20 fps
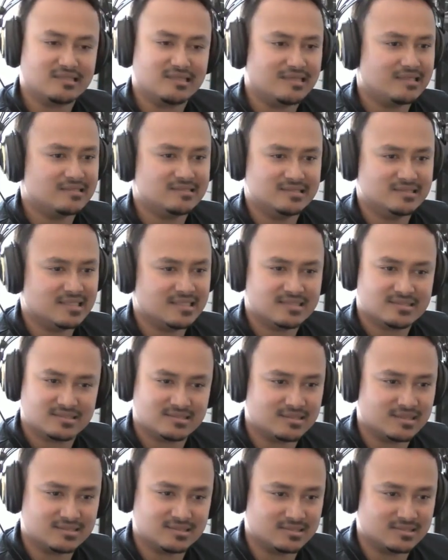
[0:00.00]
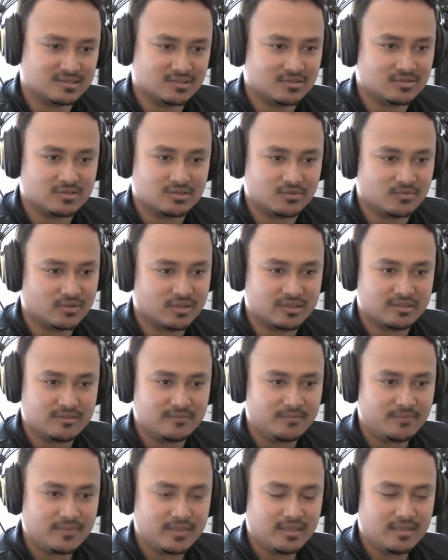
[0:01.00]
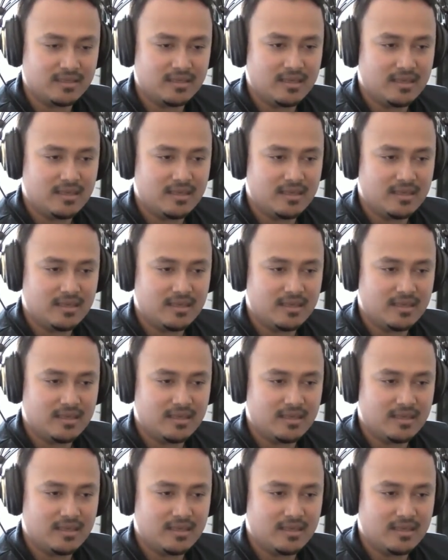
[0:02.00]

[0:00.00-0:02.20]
exist necessarily, right? Yeah.